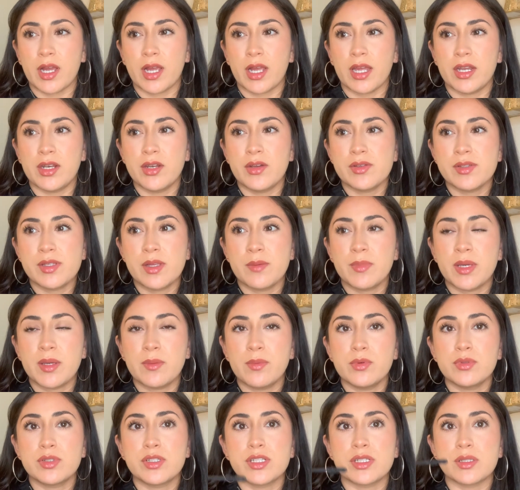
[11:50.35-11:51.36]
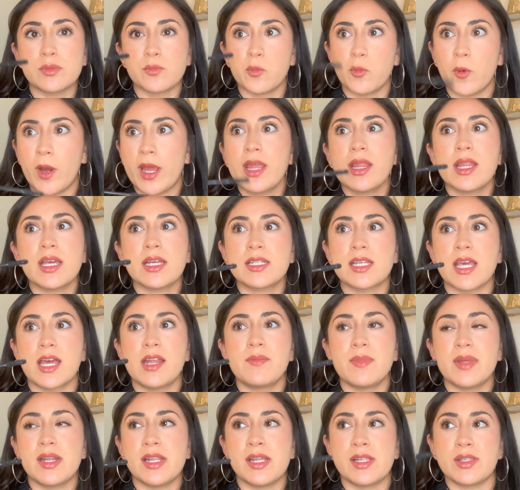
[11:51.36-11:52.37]
I know some people just wait like 10
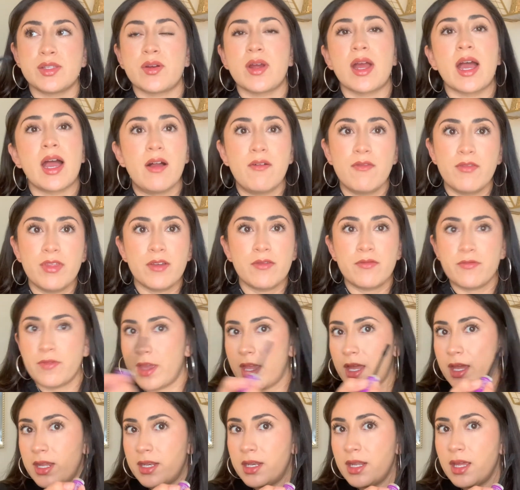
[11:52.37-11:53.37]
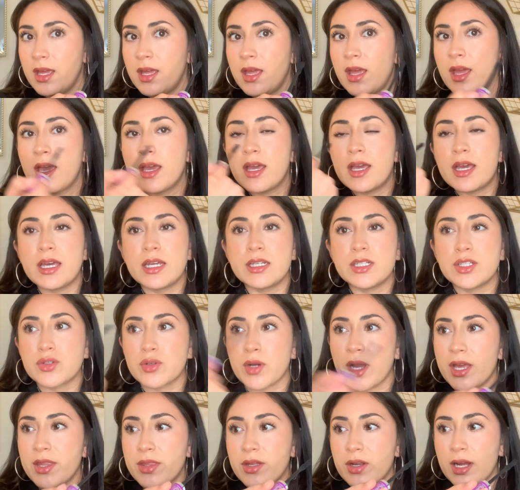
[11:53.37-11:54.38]
minutes or have the fan and
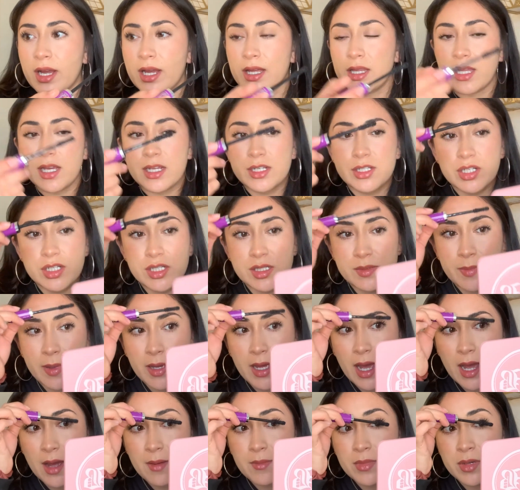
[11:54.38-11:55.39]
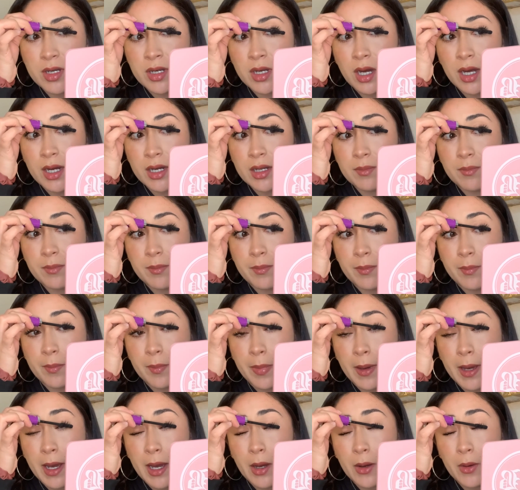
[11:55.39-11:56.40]
dry their eyelashes, but I'm not
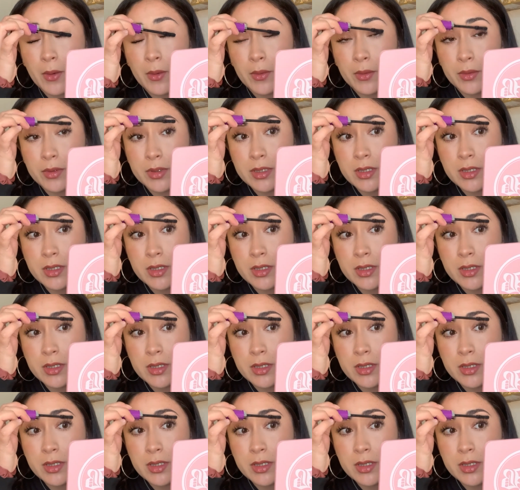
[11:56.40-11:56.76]
about